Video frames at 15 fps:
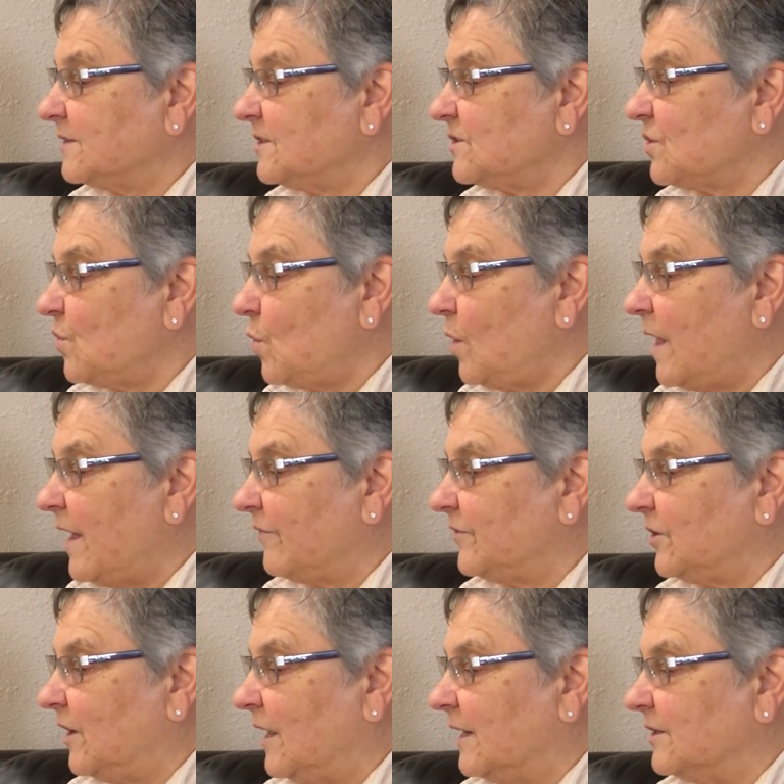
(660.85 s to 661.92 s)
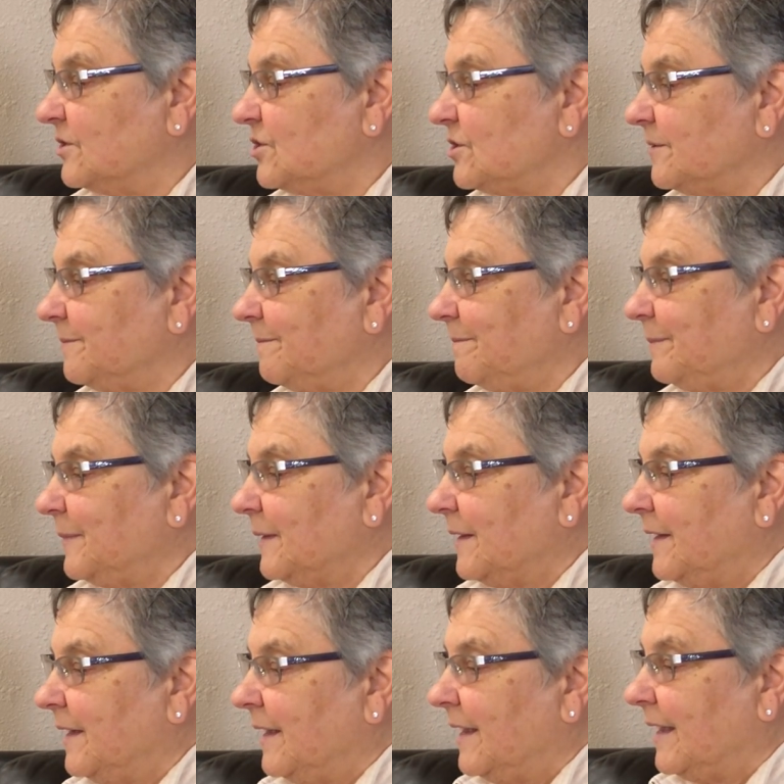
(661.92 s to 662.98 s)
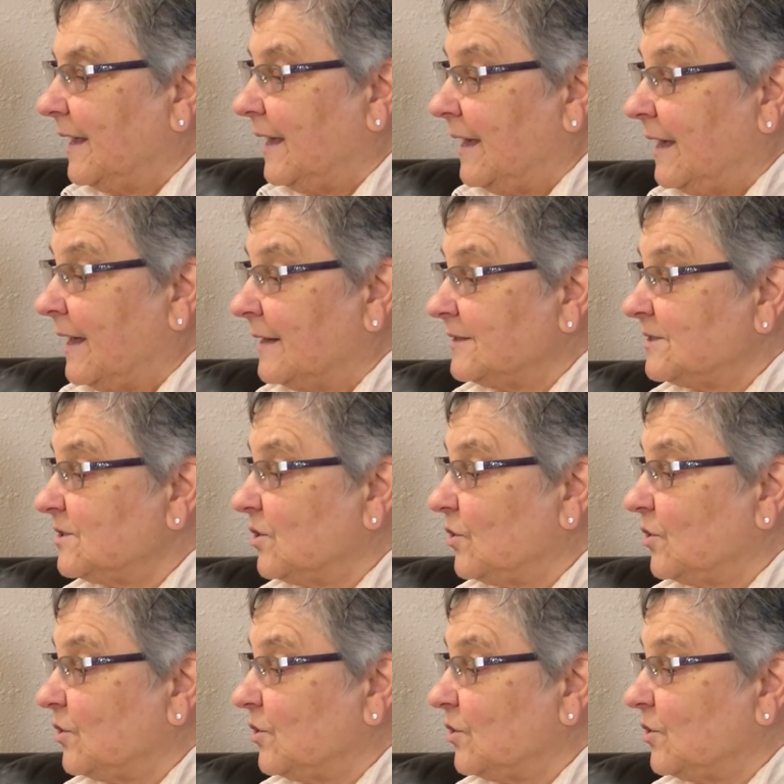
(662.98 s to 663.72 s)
to school after lunch." "Yes,